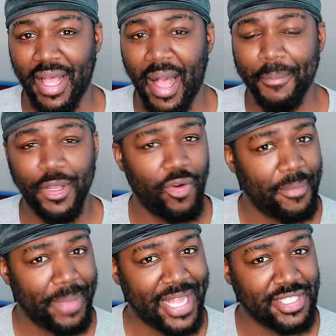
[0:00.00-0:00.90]
I'm
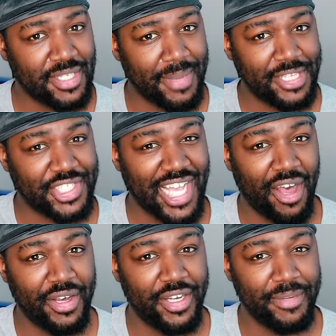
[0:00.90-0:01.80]
going back into my
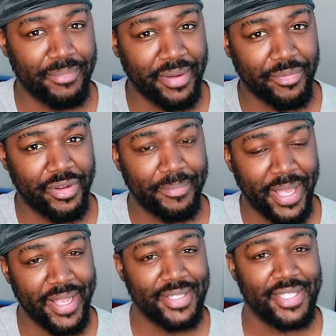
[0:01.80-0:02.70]
childhood memory
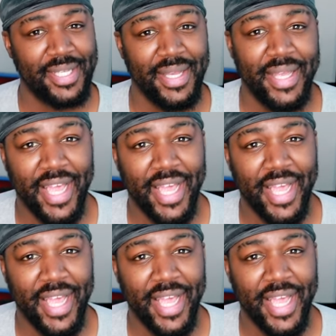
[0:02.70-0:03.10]
banks